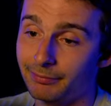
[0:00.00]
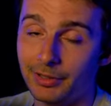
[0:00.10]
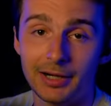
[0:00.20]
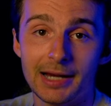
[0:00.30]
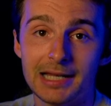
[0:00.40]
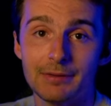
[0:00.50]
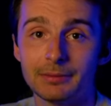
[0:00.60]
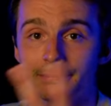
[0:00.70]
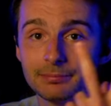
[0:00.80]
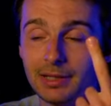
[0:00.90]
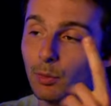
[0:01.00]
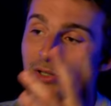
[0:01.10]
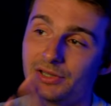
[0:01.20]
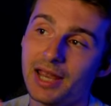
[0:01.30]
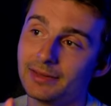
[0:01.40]
There you guys have it. It
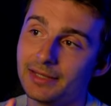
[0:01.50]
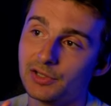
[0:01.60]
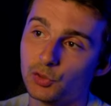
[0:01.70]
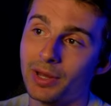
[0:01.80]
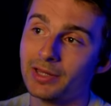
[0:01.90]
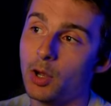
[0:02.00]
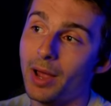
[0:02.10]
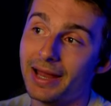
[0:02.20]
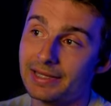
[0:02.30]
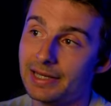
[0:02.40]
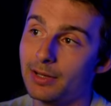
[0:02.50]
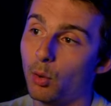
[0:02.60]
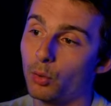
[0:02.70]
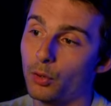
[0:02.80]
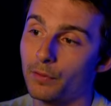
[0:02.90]
was technically a swing though. I did
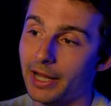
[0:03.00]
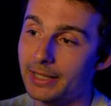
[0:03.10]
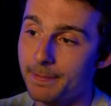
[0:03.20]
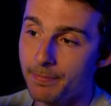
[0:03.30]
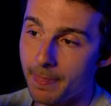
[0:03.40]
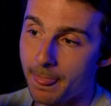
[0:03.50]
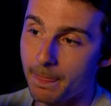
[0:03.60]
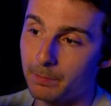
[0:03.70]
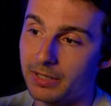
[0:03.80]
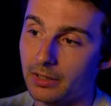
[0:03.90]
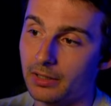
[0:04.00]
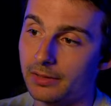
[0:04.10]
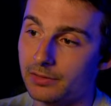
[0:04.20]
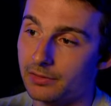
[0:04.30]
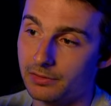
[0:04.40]
hold overnight
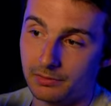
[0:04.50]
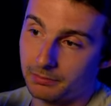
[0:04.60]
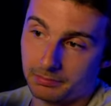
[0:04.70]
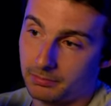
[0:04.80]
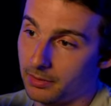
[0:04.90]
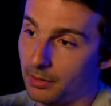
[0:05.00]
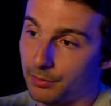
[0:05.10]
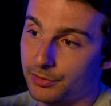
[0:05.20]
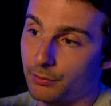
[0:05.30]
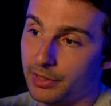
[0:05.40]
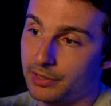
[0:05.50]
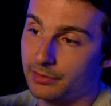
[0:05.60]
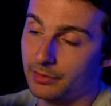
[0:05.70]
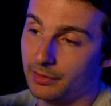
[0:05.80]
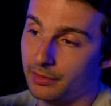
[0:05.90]
because there was no reason
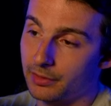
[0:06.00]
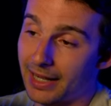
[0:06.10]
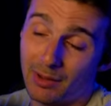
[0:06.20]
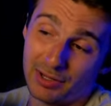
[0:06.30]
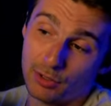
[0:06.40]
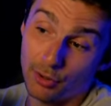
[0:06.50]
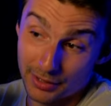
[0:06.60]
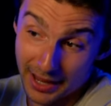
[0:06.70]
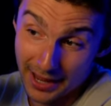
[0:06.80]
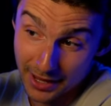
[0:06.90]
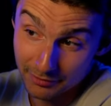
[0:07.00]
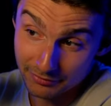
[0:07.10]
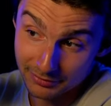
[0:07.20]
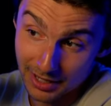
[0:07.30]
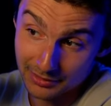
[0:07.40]
to get out. I could
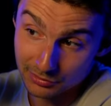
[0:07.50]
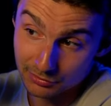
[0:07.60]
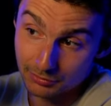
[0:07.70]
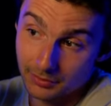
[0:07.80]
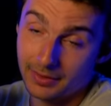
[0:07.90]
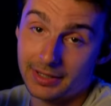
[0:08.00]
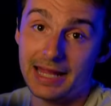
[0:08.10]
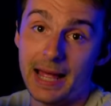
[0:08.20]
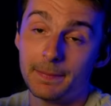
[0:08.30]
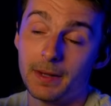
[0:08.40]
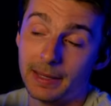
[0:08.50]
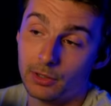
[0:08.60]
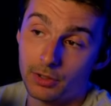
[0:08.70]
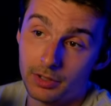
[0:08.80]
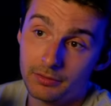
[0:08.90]
have gotten screwed if he had a gap up. I
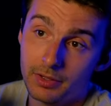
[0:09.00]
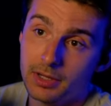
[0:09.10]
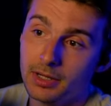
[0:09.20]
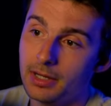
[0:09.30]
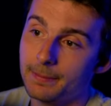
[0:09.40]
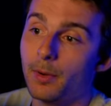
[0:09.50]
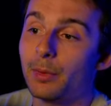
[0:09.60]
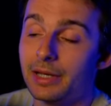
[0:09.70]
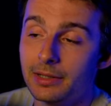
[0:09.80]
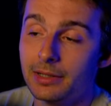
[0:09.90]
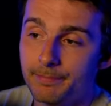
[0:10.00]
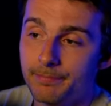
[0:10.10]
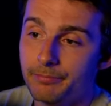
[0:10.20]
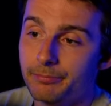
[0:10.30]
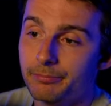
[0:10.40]
could have, but we didn't.
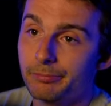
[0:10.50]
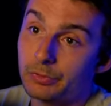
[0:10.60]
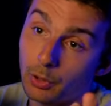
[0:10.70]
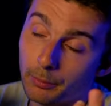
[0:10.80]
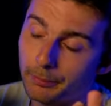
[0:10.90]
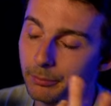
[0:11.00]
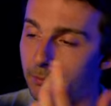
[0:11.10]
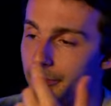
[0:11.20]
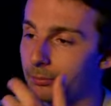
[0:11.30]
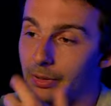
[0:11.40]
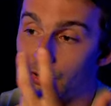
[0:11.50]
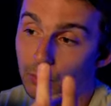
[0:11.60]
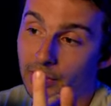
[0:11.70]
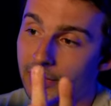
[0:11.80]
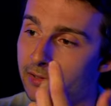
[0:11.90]
So it's
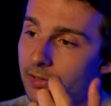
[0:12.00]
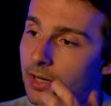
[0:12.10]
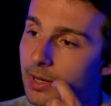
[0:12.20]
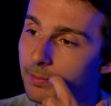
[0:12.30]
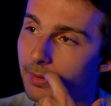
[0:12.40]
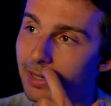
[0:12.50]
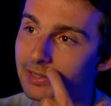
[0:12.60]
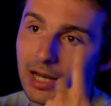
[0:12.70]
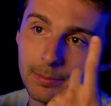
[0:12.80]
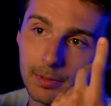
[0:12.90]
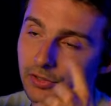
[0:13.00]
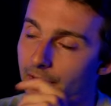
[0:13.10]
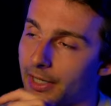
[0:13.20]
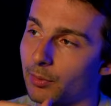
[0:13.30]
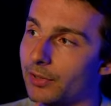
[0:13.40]
what it is. But my stop loss hit
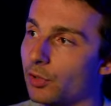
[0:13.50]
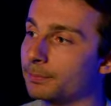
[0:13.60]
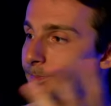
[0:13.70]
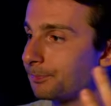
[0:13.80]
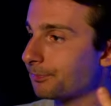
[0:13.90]
anyway. So